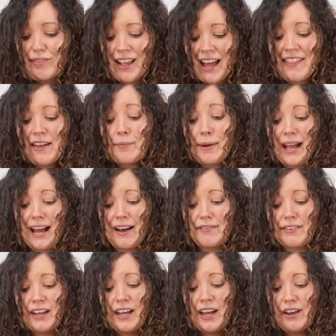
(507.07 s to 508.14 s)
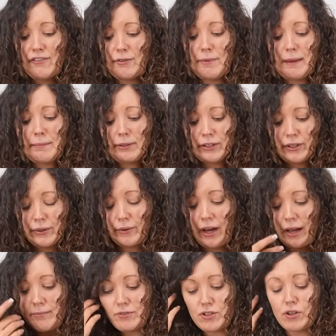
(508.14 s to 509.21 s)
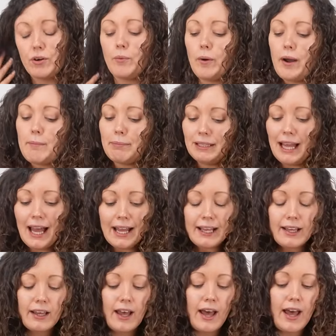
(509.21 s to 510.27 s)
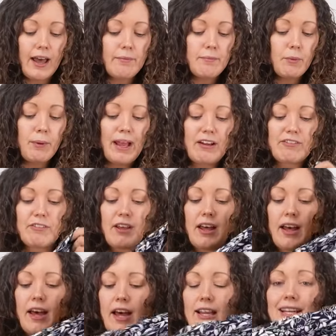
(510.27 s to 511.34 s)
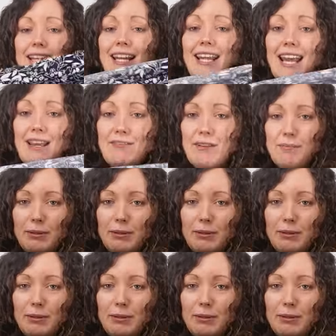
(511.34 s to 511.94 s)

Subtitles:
And then we have, for people who don't wear black, we have a navy